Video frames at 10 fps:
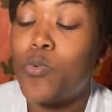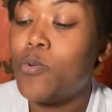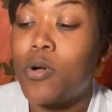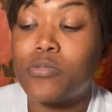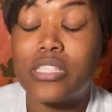We
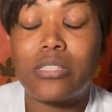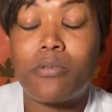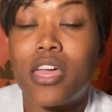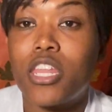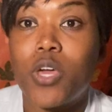won't
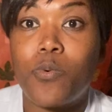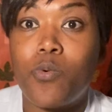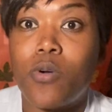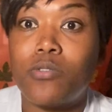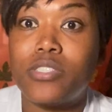smell and we
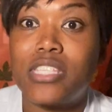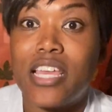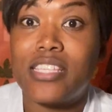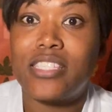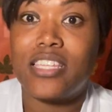won't
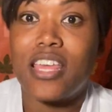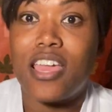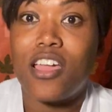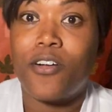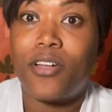taste
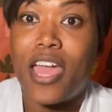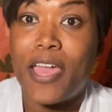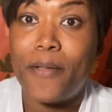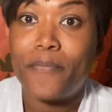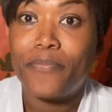today,
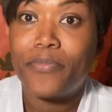okay?